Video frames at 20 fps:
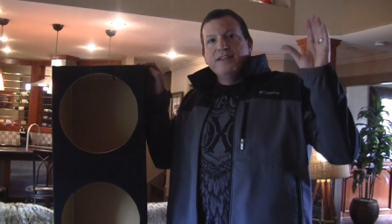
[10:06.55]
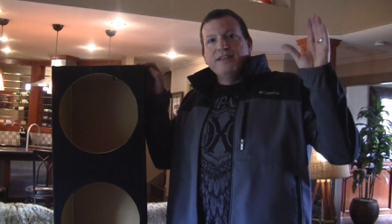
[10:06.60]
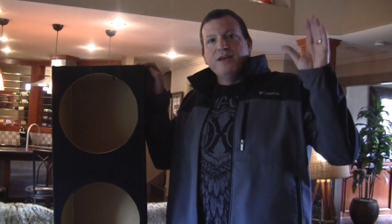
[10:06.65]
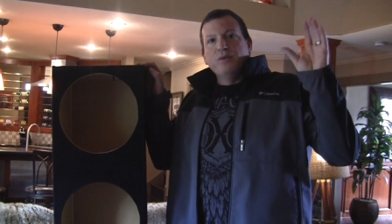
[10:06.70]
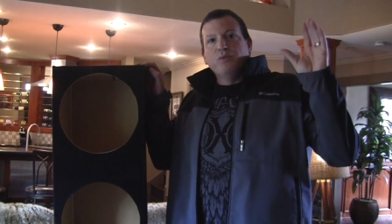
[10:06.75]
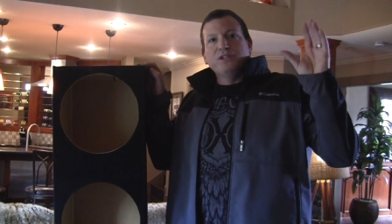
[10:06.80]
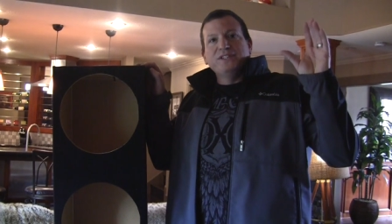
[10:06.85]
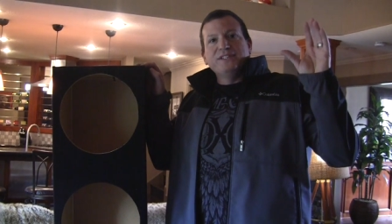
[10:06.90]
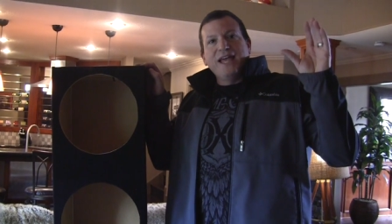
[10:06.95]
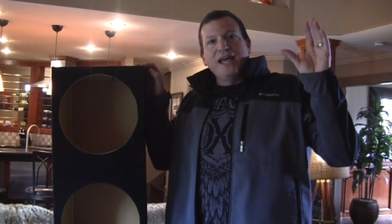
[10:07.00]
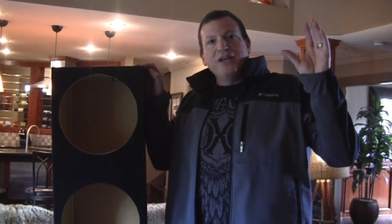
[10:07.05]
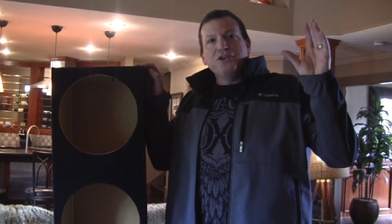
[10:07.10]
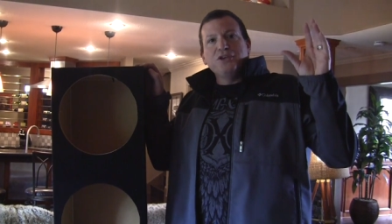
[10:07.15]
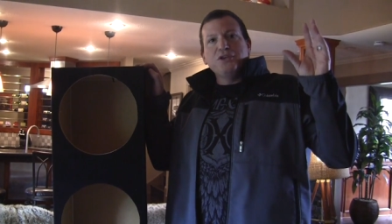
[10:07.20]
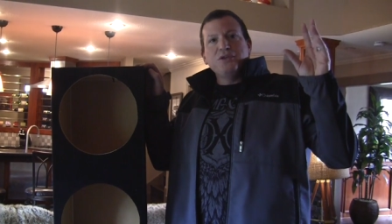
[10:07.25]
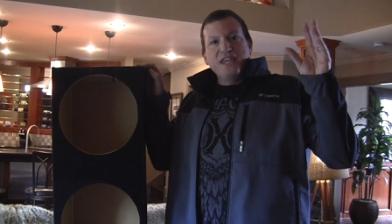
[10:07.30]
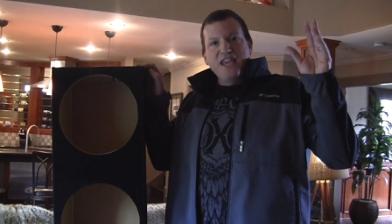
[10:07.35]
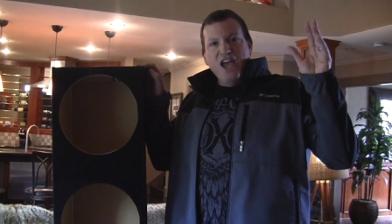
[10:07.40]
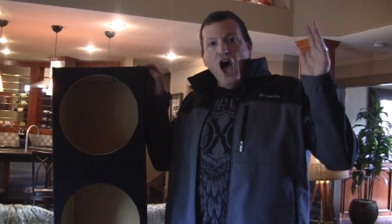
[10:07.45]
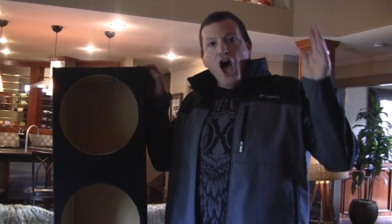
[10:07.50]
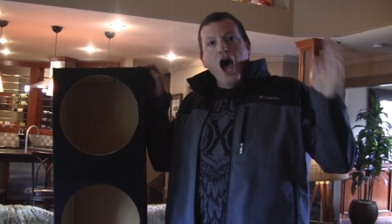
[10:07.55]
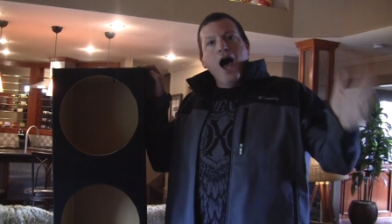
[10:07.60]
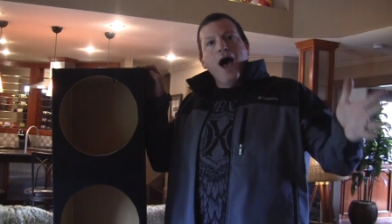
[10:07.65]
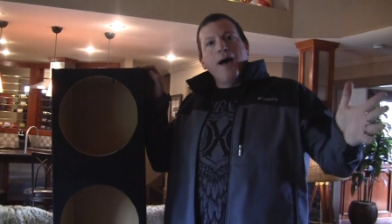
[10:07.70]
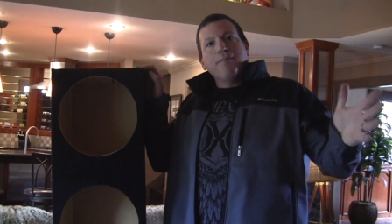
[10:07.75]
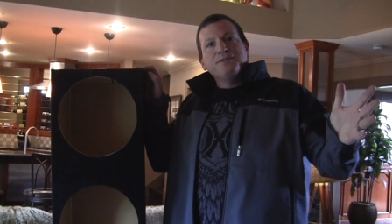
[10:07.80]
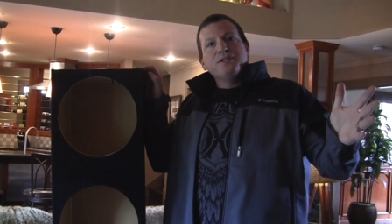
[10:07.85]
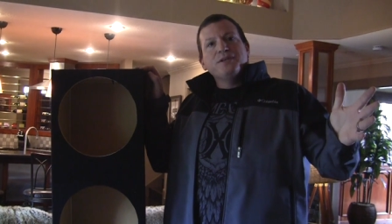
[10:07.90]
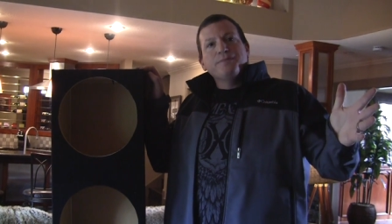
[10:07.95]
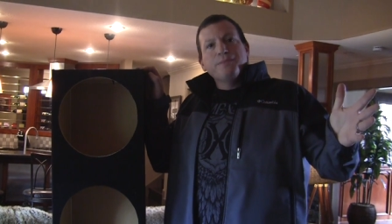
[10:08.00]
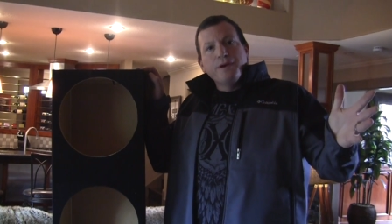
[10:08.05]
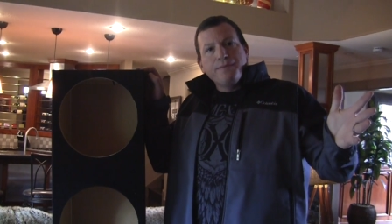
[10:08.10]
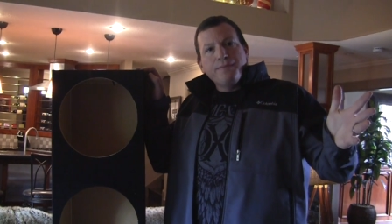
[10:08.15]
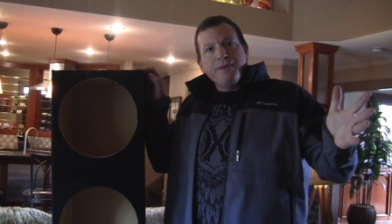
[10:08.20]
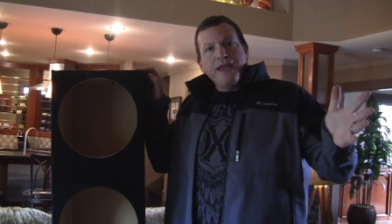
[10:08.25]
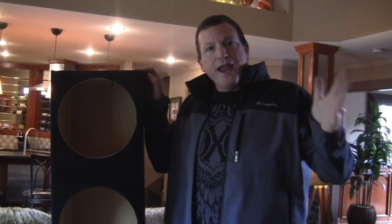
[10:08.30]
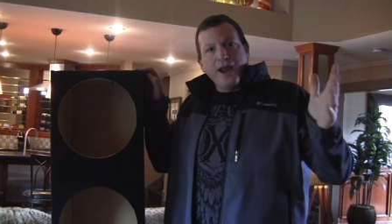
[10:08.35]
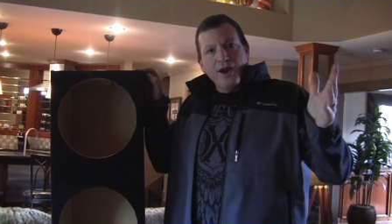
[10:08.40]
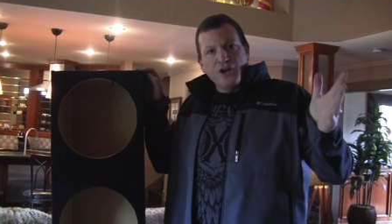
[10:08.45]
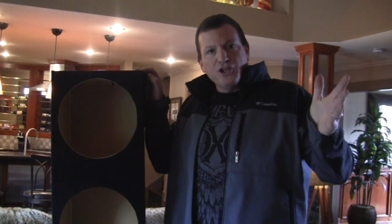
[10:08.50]
that will tell you the optimum
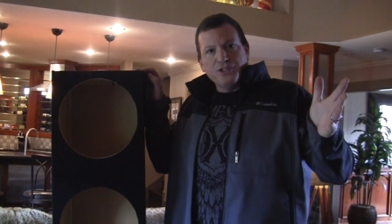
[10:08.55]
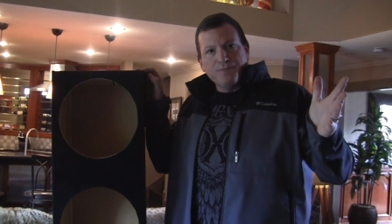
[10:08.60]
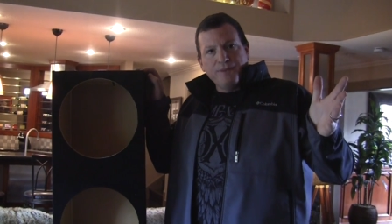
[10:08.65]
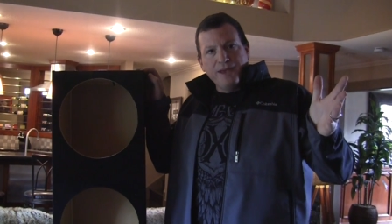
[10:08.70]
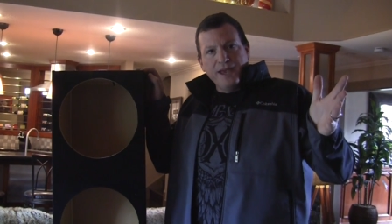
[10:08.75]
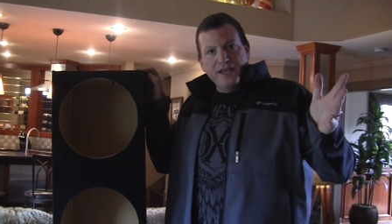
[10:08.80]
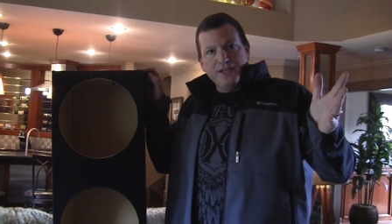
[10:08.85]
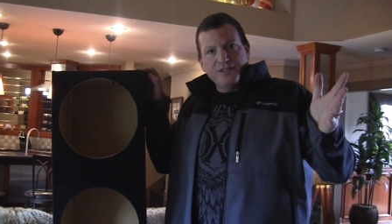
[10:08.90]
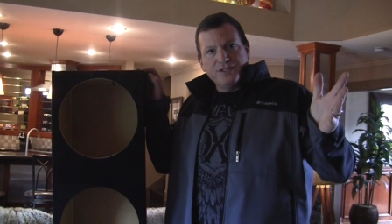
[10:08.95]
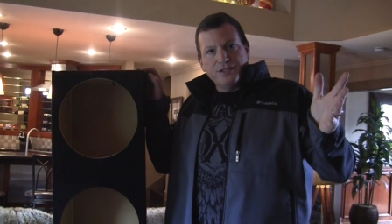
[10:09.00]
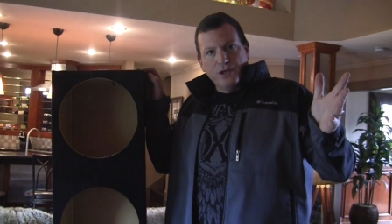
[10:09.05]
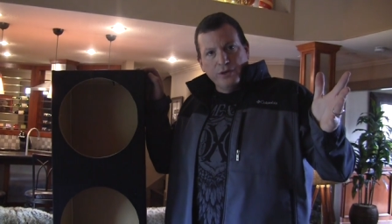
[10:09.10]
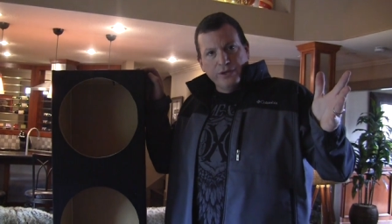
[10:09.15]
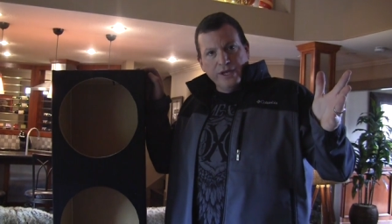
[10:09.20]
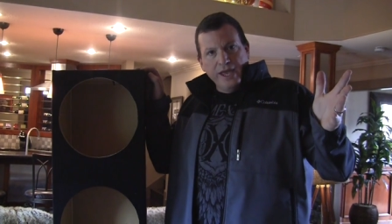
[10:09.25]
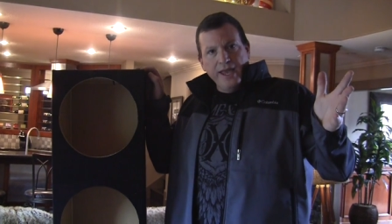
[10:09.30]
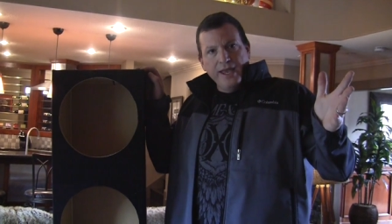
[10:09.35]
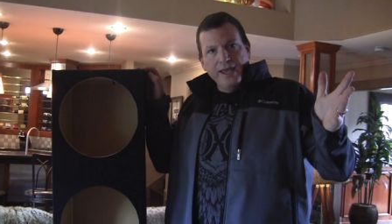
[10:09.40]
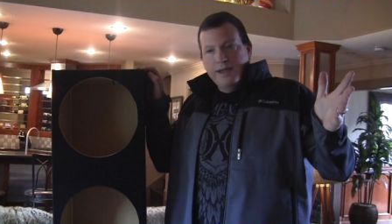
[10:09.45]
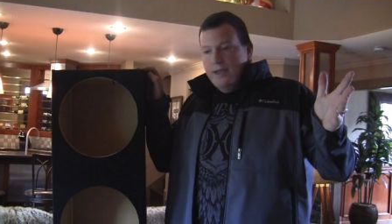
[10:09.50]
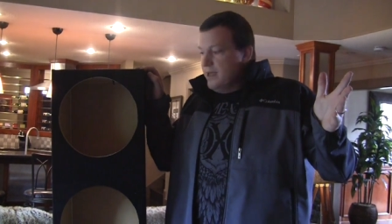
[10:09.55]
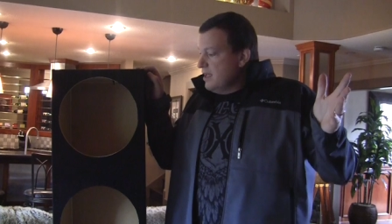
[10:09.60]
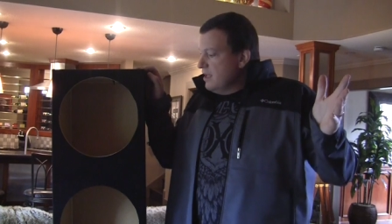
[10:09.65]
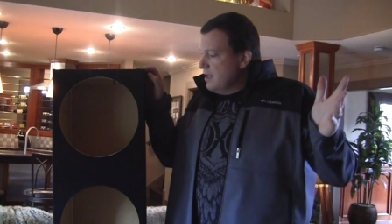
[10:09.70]
airspace, okay?